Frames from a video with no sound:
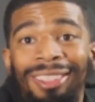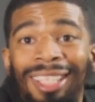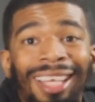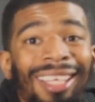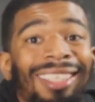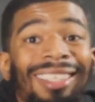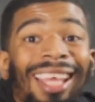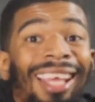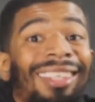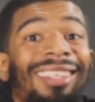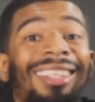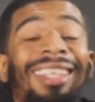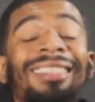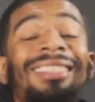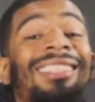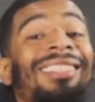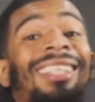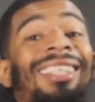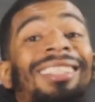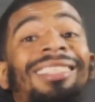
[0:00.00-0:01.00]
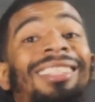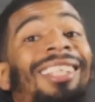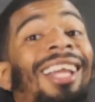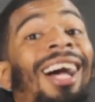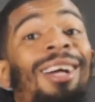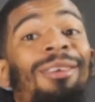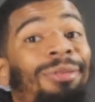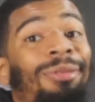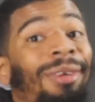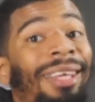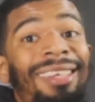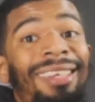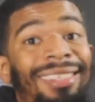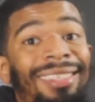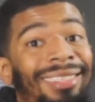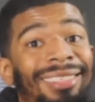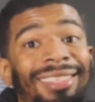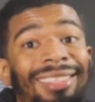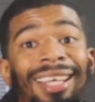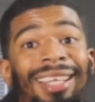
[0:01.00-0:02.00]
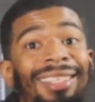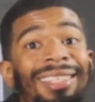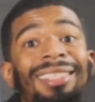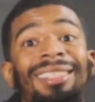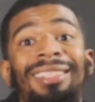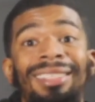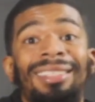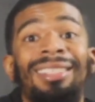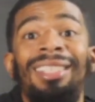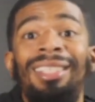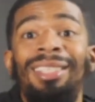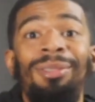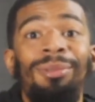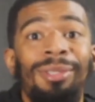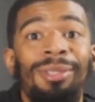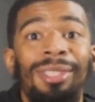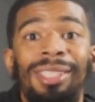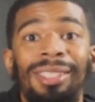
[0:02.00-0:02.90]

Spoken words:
Like, that's not fake. It's not disingenuous.